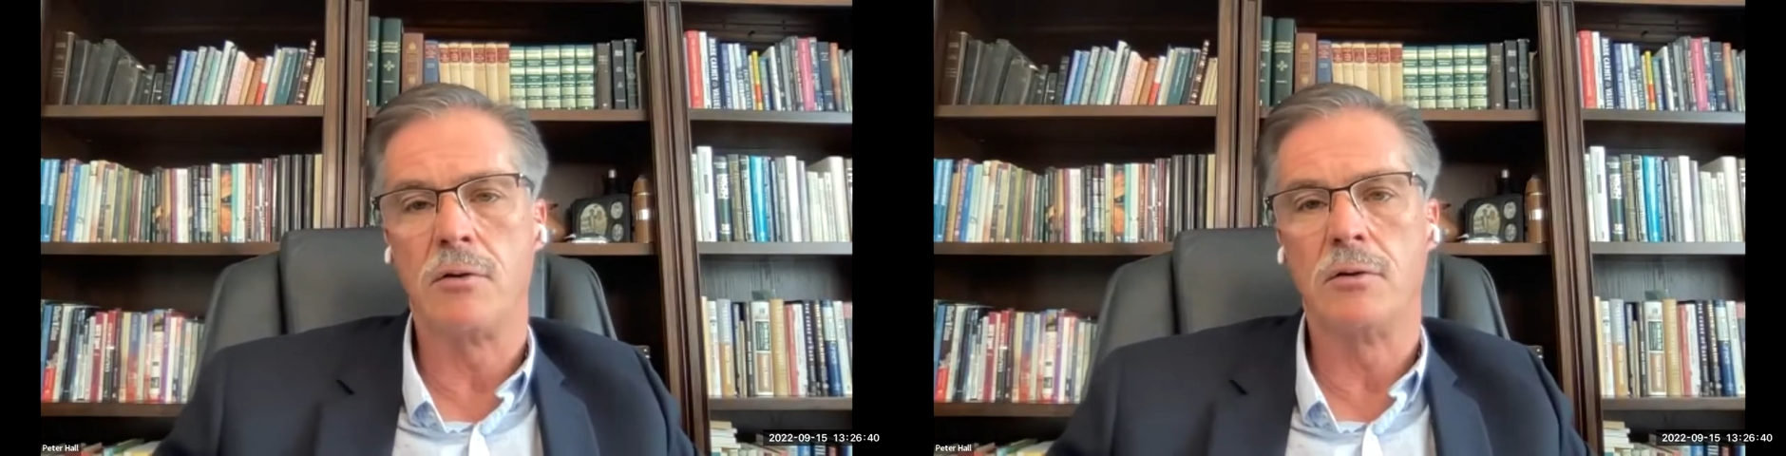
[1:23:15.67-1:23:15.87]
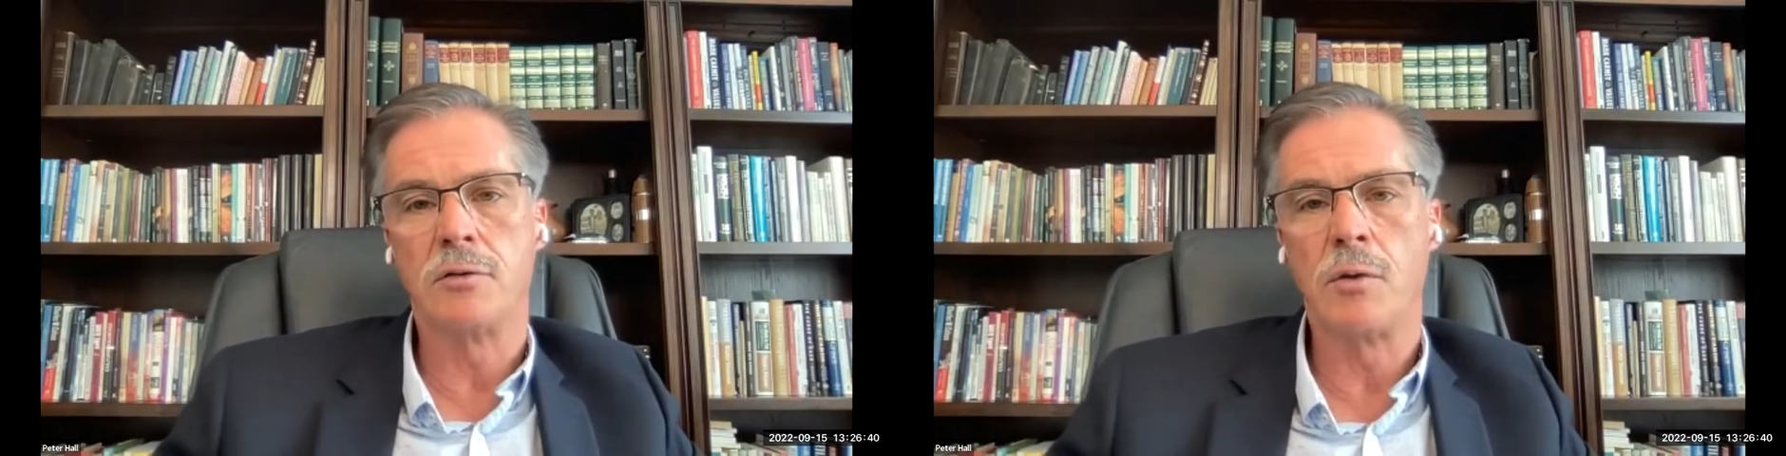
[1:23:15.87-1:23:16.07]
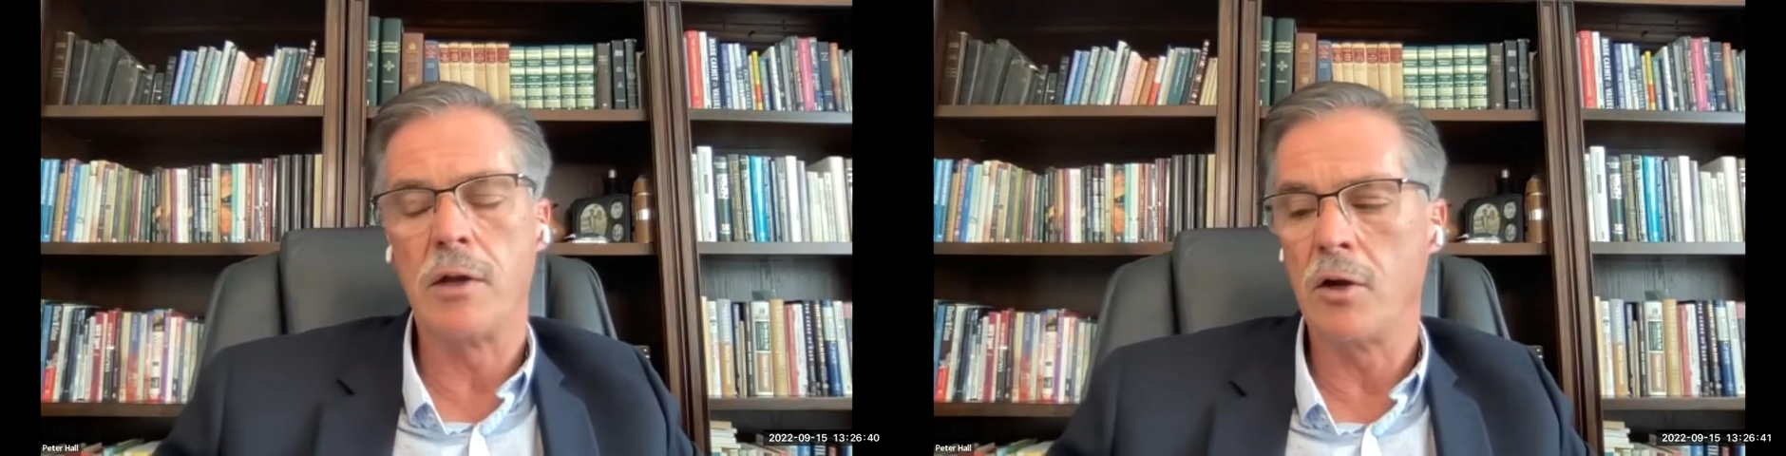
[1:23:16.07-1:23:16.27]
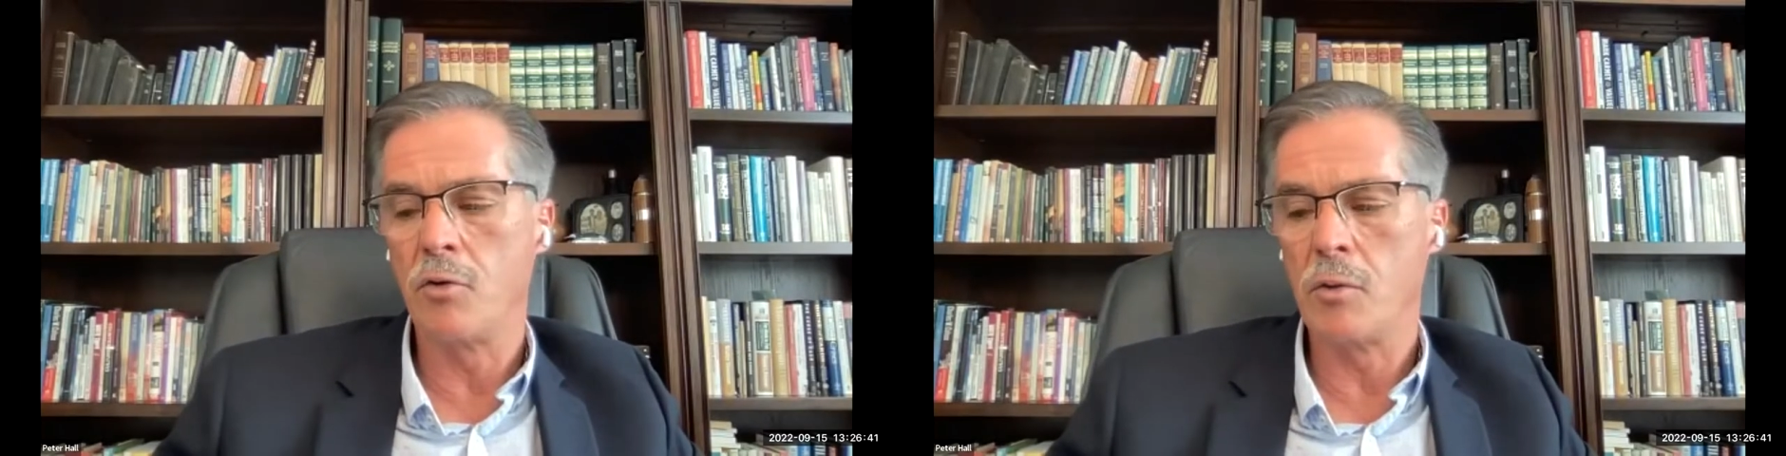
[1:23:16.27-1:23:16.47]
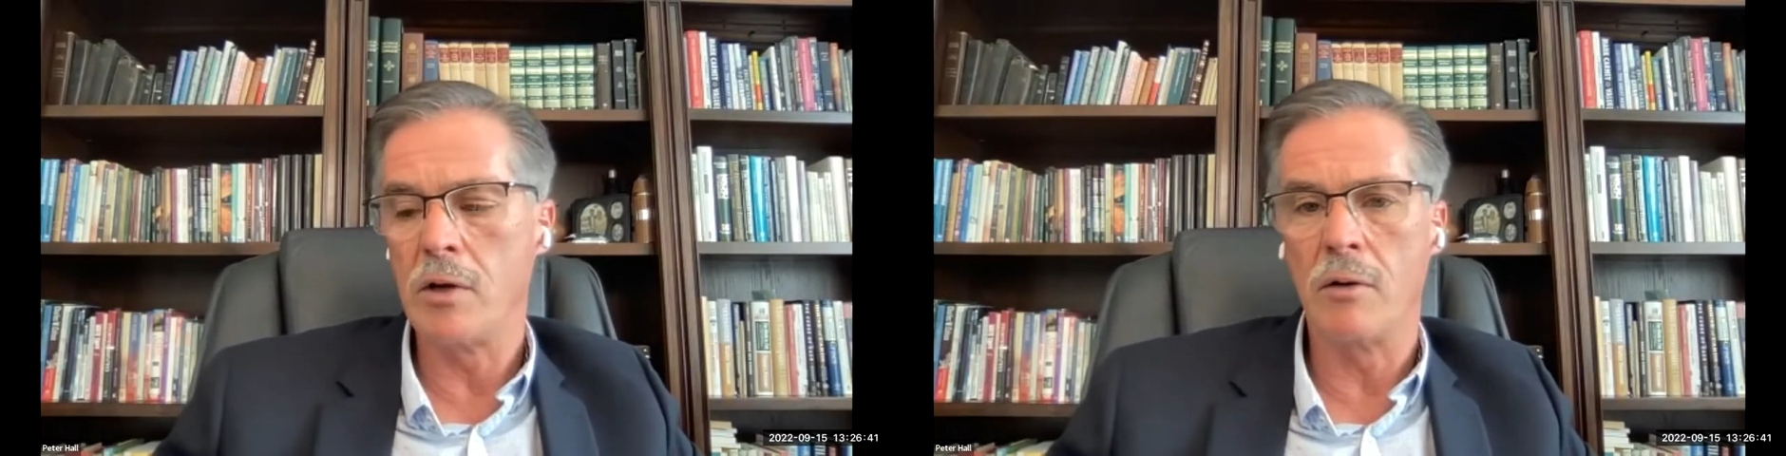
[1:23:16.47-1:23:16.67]
and so they
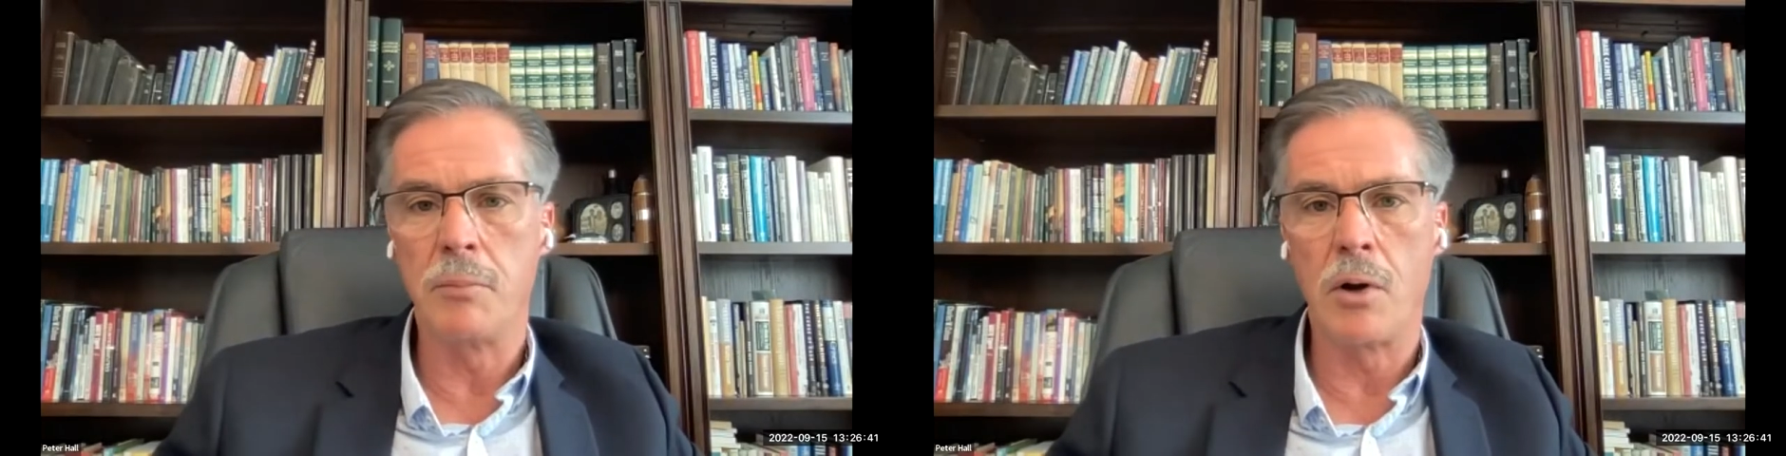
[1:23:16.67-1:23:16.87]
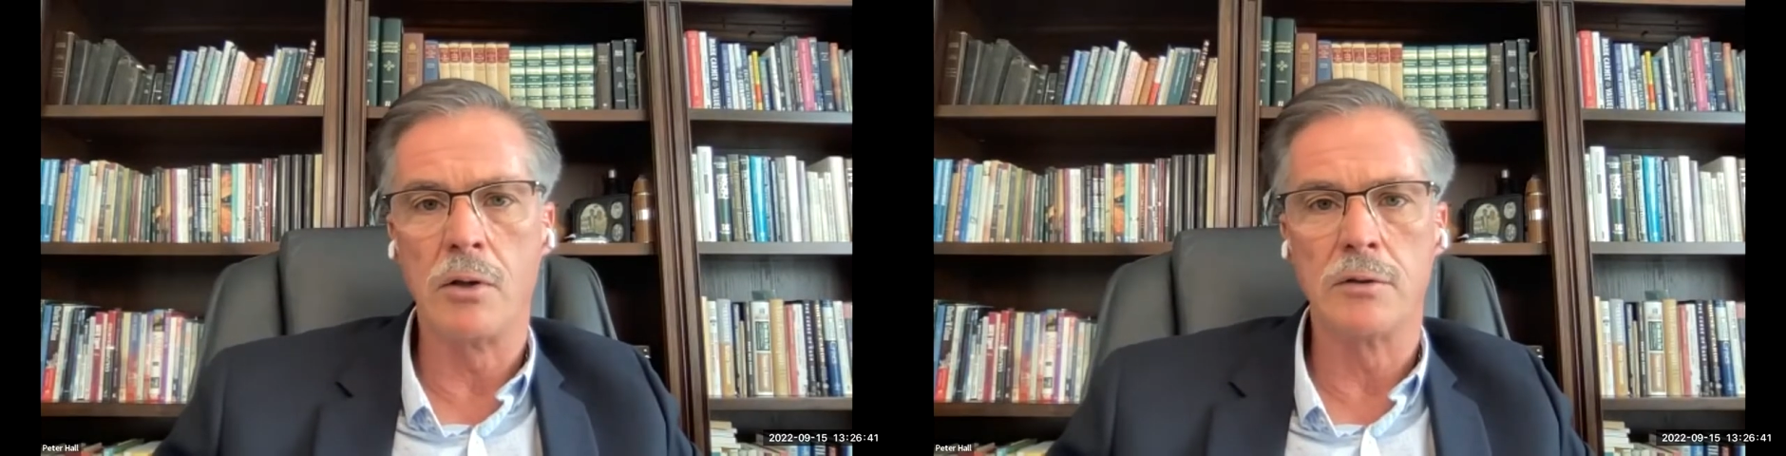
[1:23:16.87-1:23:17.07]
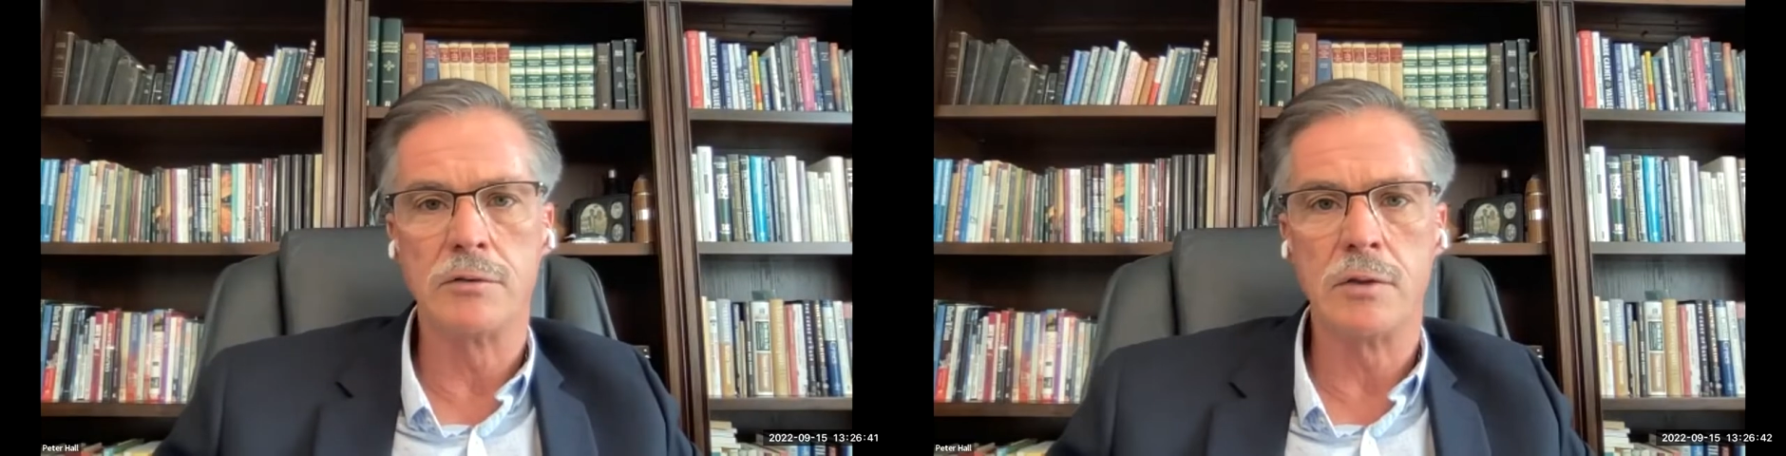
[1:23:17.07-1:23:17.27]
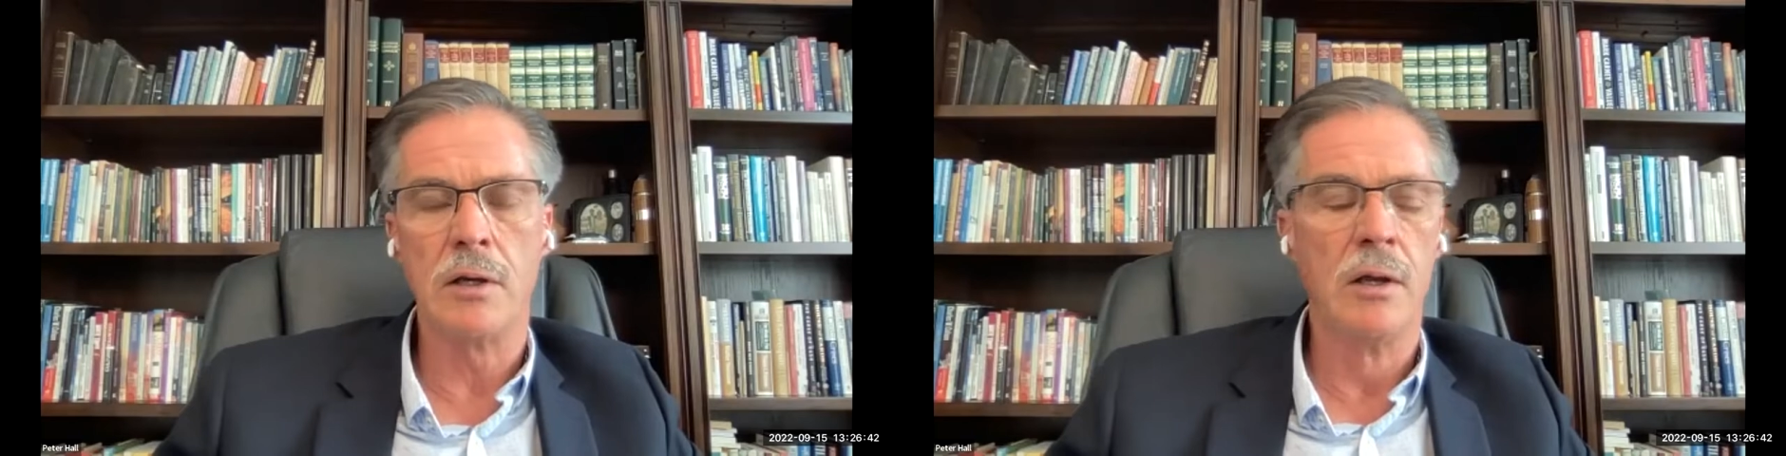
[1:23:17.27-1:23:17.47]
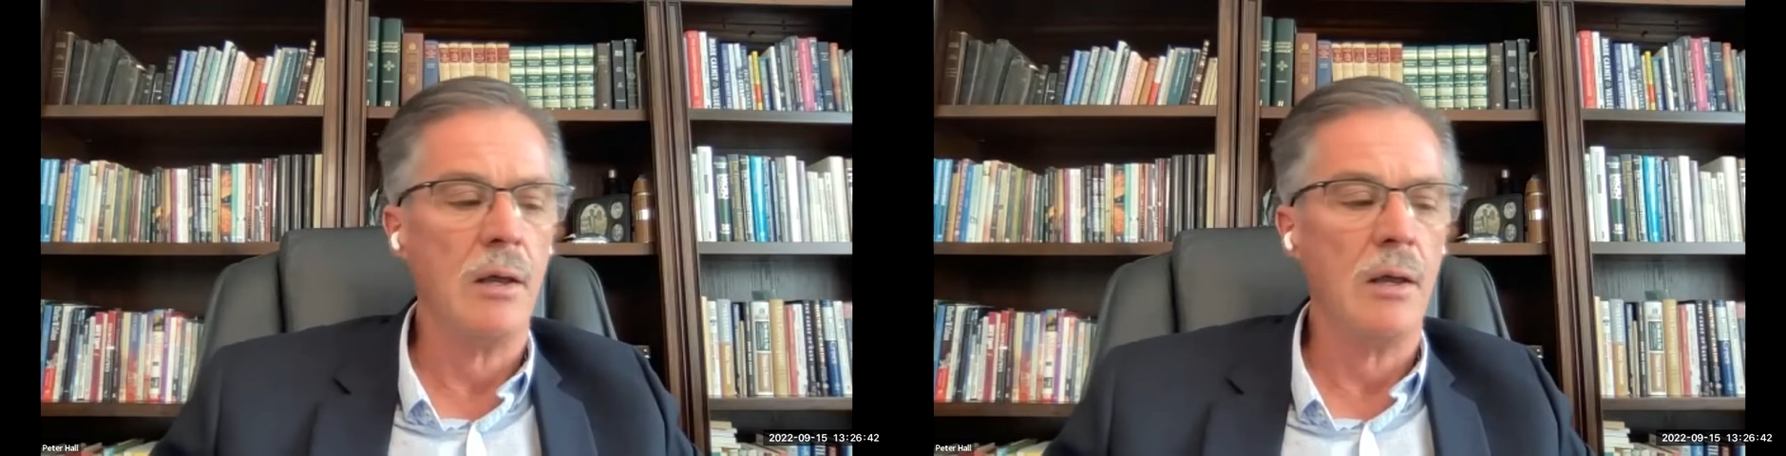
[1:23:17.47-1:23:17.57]
agree on policy.